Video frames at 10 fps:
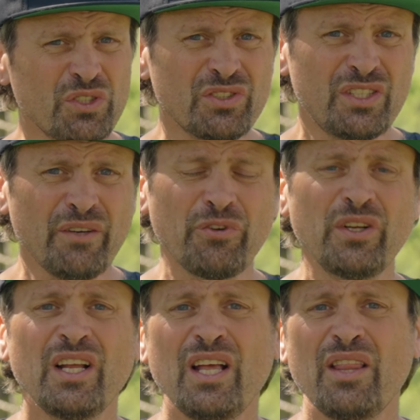is
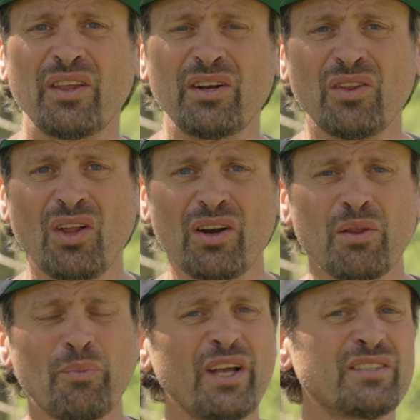different than a lot of
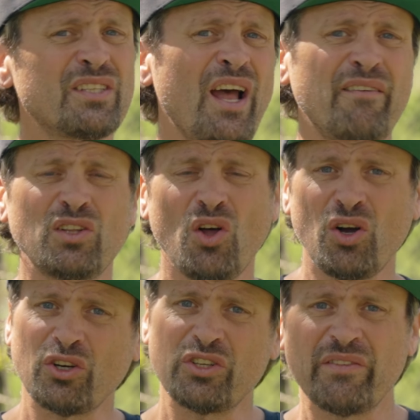the bikes that have a
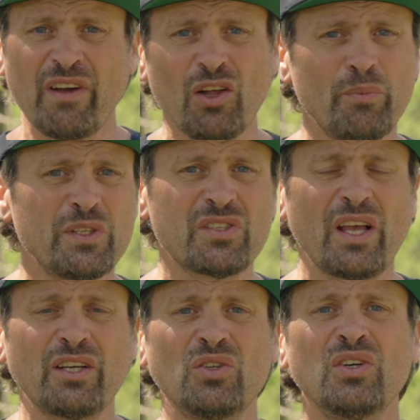longer development
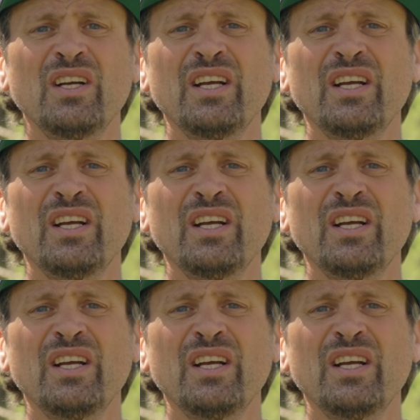cycle,